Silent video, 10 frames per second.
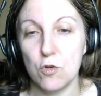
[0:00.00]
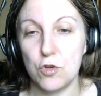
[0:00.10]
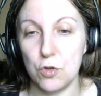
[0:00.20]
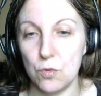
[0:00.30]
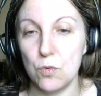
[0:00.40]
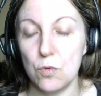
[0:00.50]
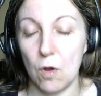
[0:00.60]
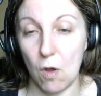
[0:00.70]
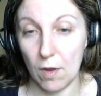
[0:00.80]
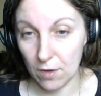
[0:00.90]
to
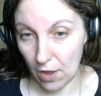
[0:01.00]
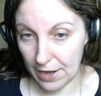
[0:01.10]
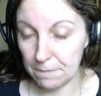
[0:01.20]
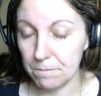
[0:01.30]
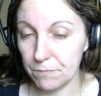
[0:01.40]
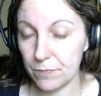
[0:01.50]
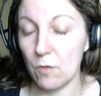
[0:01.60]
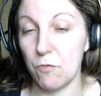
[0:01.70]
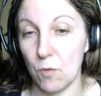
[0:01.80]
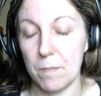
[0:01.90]
online
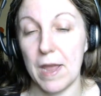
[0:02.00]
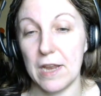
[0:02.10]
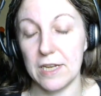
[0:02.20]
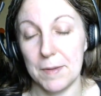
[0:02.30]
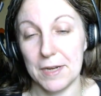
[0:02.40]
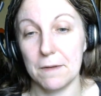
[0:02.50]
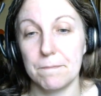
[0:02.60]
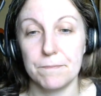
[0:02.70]
for the pandemic.